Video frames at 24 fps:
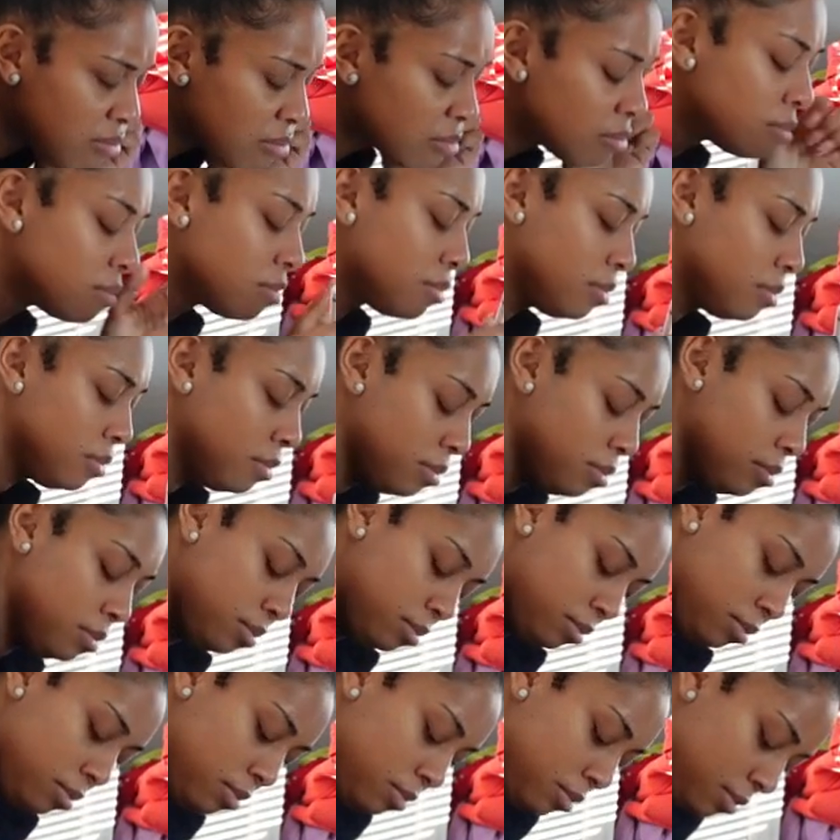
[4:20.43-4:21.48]

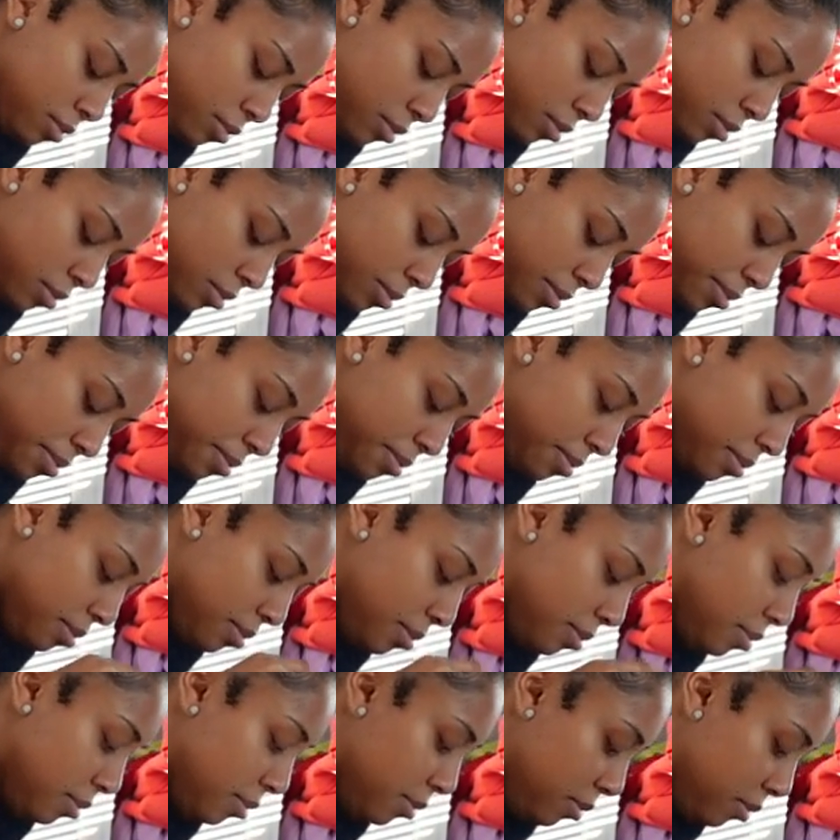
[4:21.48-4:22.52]

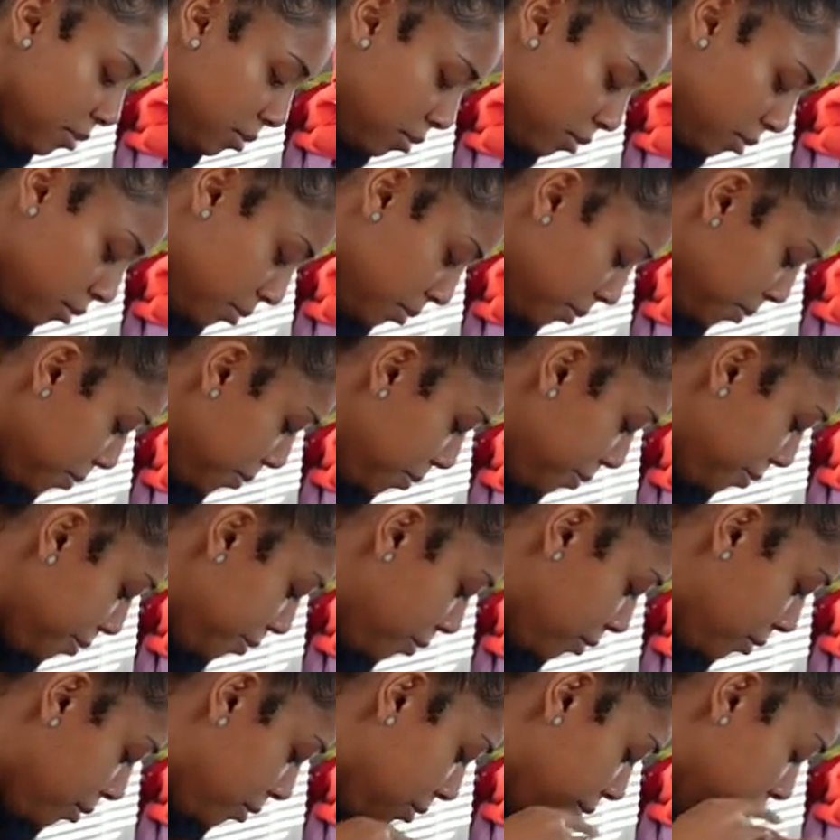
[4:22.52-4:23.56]

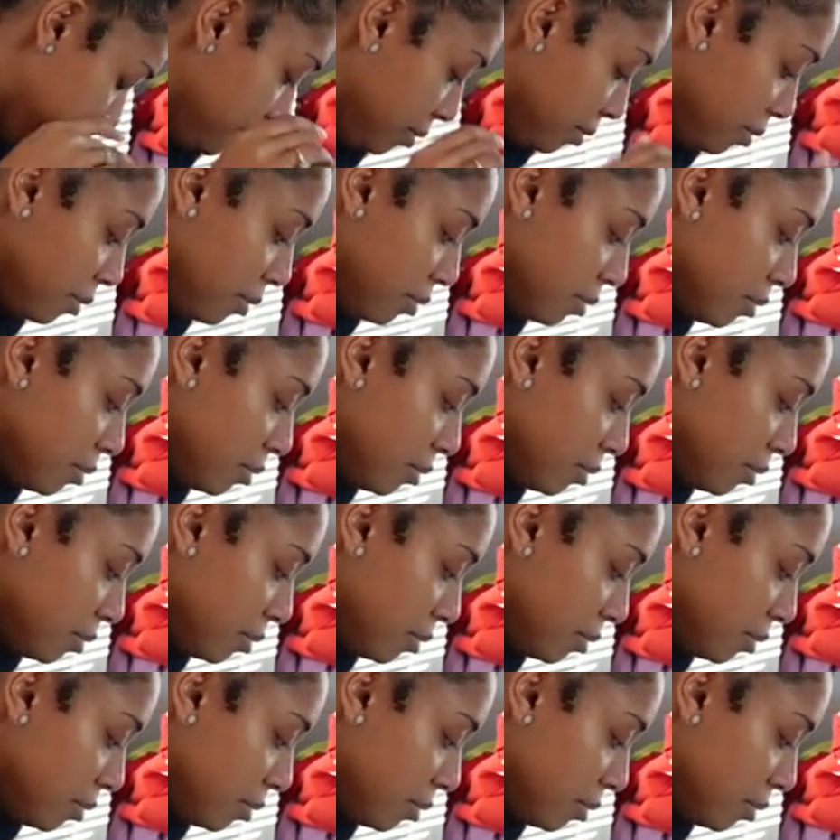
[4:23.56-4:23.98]
(silence)